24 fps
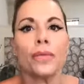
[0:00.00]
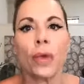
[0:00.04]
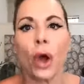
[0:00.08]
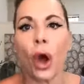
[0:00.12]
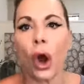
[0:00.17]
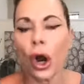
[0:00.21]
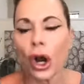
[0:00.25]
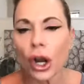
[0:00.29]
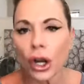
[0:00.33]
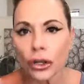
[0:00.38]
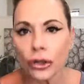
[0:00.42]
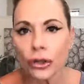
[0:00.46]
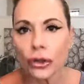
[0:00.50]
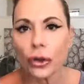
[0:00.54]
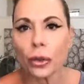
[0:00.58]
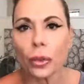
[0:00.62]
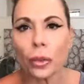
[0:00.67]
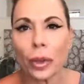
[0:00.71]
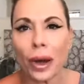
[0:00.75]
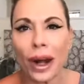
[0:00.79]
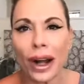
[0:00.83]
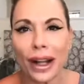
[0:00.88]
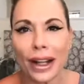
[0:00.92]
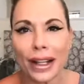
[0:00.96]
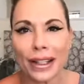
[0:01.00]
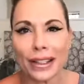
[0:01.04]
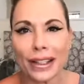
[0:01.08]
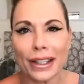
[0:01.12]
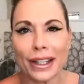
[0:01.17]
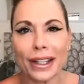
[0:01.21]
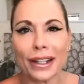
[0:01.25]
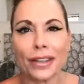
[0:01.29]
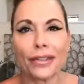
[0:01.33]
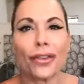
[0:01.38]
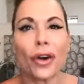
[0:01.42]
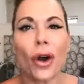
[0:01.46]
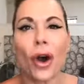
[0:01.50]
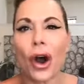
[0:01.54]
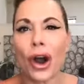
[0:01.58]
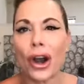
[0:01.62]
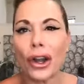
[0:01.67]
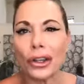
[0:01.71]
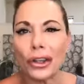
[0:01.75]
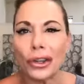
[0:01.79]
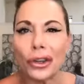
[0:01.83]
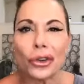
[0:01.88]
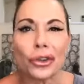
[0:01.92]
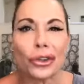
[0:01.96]
Are you positive? Are
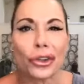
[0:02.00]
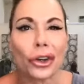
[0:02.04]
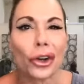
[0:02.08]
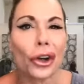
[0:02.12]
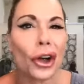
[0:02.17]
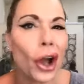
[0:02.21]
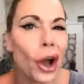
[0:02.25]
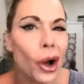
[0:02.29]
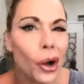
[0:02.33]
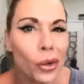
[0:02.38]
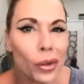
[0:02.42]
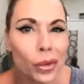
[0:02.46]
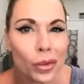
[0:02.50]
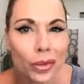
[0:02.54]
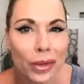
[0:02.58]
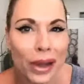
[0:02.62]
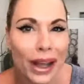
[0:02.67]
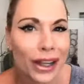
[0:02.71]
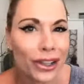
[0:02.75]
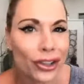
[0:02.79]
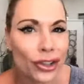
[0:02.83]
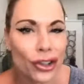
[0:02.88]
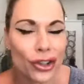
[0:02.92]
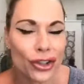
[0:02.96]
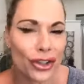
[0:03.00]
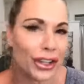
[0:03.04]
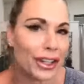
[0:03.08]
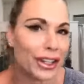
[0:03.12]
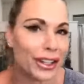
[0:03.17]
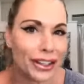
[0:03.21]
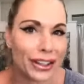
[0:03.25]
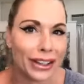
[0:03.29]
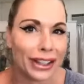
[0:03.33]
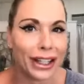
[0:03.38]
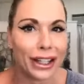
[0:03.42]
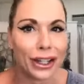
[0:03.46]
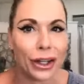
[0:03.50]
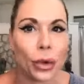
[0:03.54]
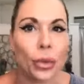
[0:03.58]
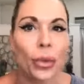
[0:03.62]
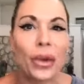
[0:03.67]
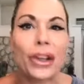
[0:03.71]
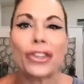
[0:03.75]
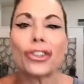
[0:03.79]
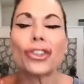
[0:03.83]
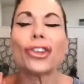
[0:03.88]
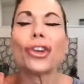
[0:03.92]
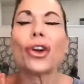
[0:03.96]
you your own best cheerleader?
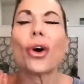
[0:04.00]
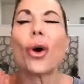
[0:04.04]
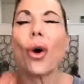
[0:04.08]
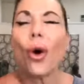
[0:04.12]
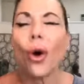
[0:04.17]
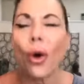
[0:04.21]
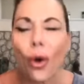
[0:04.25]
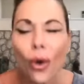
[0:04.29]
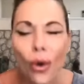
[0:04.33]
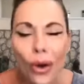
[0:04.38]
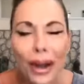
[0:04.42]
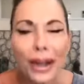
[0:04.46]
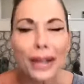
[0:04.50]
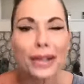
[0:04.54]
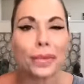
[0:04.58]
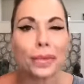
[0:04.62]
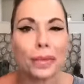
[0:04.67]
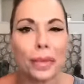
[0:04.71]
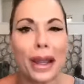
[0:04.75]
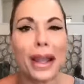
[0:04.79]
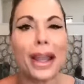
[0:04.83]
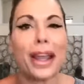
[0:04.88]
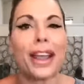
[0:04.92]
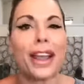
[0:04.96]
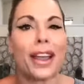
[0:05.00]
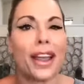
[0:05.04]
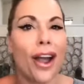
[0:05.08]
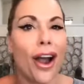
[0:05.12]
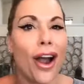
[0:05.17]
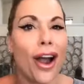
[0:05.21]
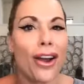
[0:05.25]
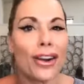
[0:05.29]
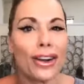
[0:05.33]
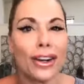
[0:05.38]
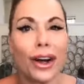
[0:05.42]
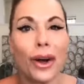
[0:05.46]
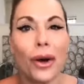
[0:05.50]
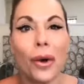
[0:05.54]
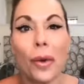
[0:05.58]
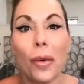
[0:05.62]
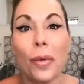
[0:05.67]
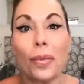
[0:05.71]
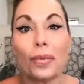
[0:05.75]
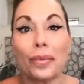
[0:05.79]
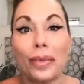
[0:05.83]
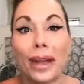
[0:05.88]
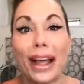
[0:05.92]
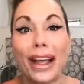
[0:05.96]
We should always be our
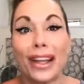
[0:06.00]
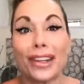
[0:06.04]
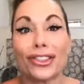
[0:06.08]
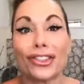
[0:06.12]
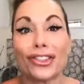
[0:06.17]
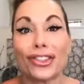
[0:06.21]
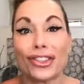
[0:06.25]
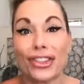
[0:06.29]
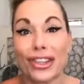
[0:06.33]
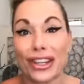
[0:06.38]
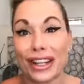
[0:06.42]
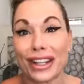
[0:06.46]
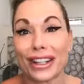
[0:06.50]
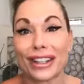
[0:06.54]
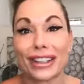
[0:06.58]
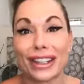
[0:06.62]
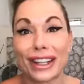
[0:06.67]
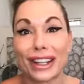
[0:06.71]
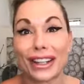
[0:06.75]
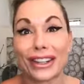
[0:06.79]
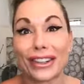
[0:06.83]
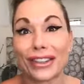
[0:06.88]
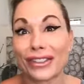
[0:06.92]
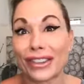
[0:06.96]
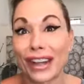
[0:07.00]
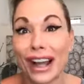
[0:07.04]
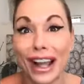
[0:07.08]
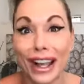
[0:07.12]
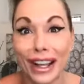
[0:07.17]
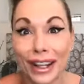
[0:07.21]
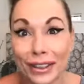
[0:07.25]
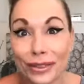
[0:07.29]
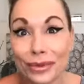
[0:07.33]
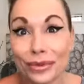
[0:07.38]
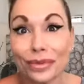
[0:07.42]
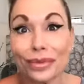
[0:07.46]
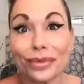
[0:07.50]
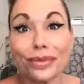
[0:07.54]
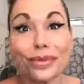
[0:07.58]
own best cheerleader, right?